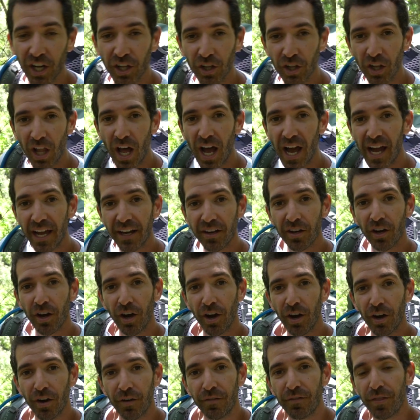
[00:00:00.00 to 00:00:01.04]
a lot
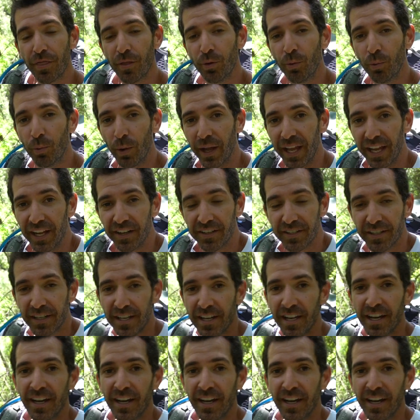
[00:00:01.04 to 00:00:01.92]
of the weight,